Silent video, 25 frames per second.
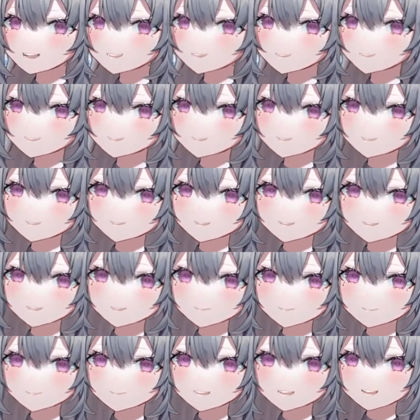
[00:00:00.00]
It's
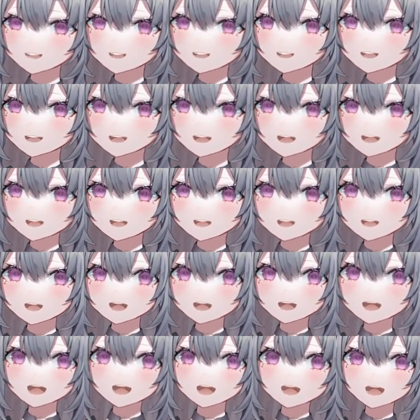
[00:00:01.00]
doomed.
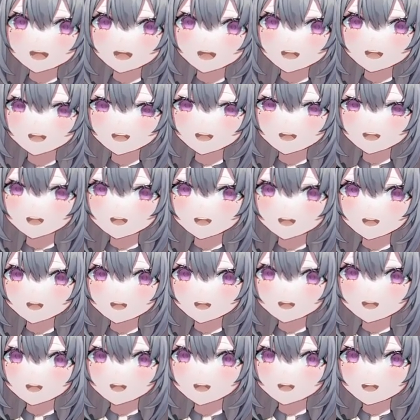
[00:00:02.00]
No, we're fine. We're
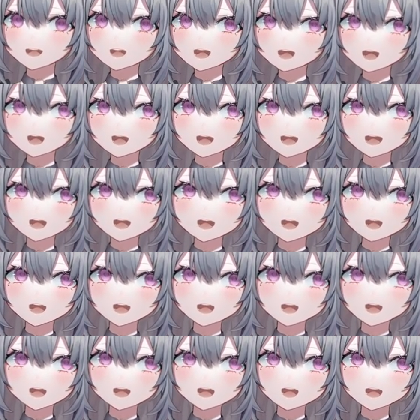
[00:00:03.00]
fine. Look, look at
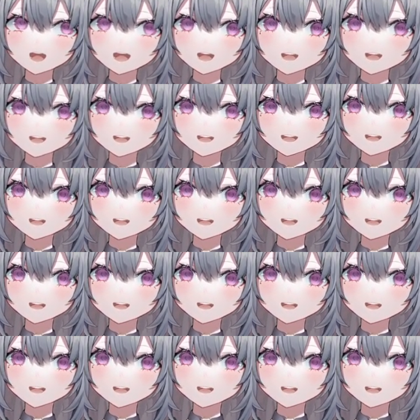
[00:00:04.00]
me go.